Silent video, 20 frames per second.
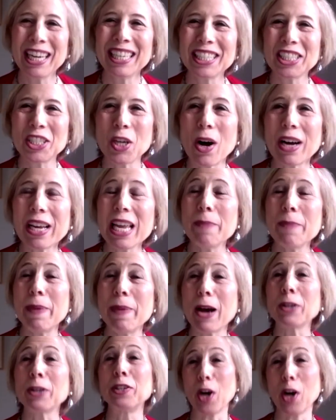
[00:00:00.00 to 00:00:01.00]
Talking
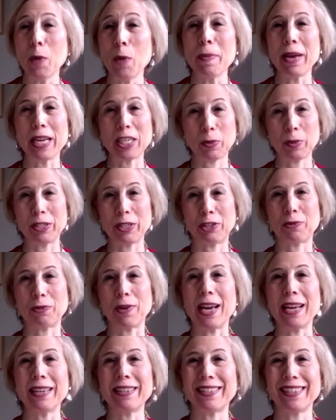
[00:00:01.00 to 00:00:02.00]
about Don't Mess with
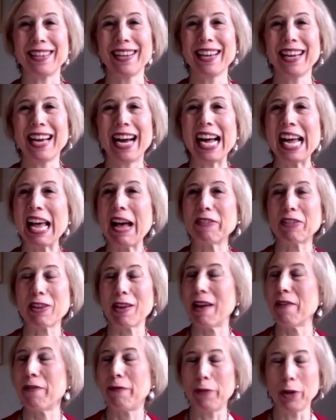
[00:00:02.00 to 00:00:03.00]
Stress, I have to
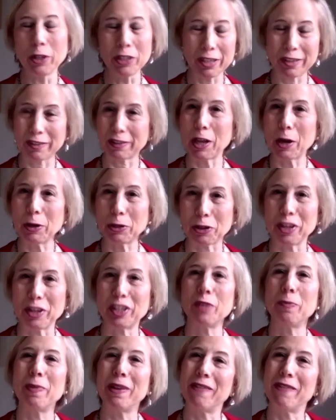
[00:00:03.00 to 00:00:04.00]
have full disclosure. This
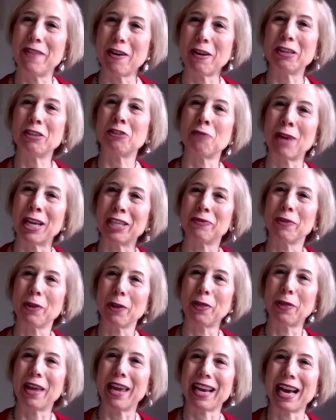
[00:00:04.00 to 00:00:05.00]
has been a very stressful thing.